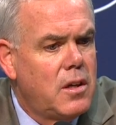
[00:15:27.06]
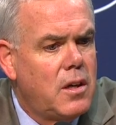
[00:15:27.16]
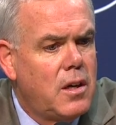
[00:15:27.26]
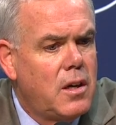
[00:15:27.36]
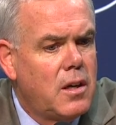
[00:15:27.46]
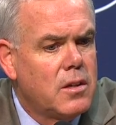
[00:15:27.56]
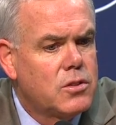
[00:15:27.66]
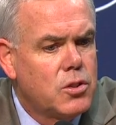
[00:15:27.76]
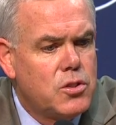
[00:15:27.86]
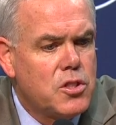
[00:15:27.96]
uh,
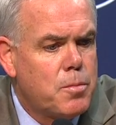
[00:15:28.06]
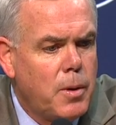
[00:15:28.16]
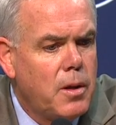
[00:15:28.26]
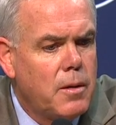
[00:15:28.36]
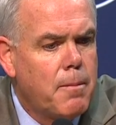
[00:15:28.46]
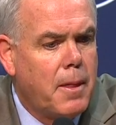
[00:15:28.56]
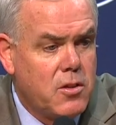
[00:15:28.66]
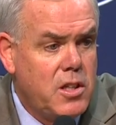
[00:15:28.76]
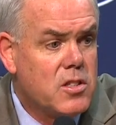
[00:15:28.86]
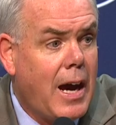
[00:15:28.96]
should just be
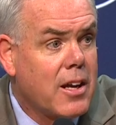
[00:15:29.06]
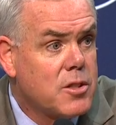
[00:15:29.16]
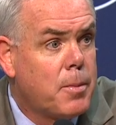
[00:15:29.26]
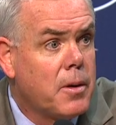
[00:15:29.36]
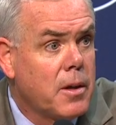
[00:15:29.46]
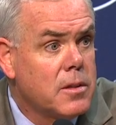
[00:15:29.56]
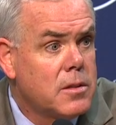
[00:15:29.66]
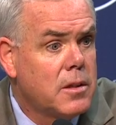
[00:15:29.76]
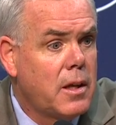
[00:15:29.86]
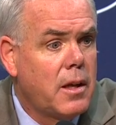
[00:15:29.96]
because he's got experience,
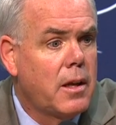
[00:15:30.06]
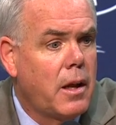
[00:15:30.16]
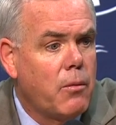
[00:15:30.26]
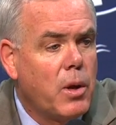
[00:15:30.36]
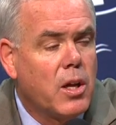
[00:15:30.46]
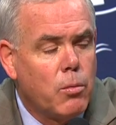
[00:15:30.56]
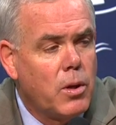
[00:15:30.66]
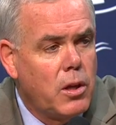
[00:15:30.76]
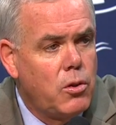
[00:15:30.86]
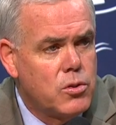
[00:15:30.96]
and, and, and we can
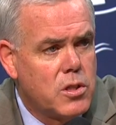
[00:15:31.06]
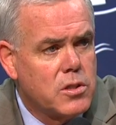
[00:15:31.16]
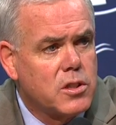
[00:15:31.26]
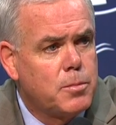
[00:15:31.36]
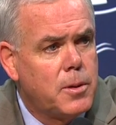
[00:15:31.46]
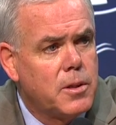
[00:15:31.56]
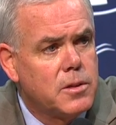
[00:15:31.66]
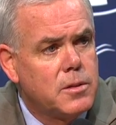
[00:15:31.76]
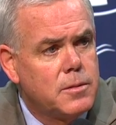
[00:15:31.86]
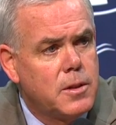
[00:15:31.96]
really use his
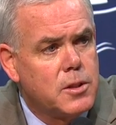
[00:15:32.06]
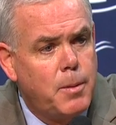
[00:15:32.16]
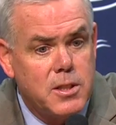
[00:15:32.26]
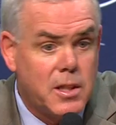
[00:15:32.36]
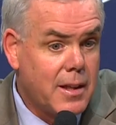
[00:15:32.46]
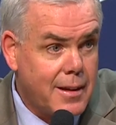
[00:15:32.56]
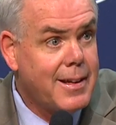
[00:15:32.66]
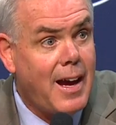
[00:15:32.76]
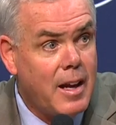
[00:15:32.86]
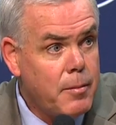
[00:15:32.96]
experience, especially at the
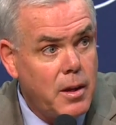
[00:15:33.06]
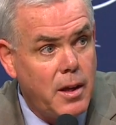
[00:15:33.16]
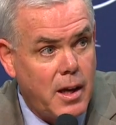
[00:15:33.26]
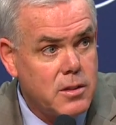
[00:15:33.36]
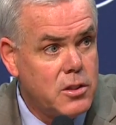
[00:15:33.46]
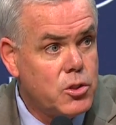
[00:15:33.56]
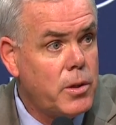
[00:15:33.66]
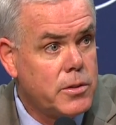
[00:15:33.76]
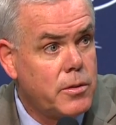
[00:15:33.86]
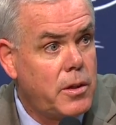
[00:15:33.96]
time that he actually
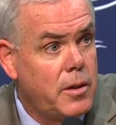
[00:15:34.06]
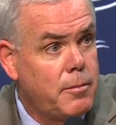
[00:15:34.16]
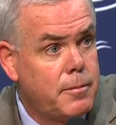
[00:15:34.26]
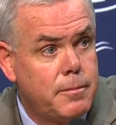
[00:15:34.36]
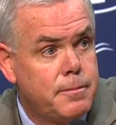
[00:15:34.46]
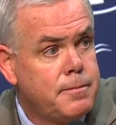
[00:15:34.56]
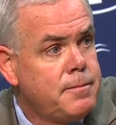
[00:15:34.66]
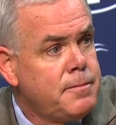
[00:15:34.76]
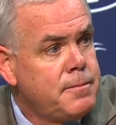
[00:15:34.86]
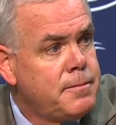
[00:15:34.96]
joins our team.
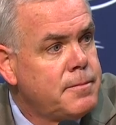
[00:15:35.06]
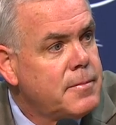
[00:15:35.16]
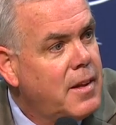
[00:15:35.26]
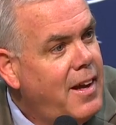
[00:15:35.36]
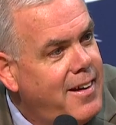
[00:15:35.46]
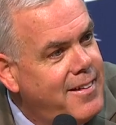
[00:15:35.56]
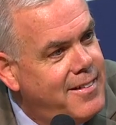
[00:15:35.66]
Yeah.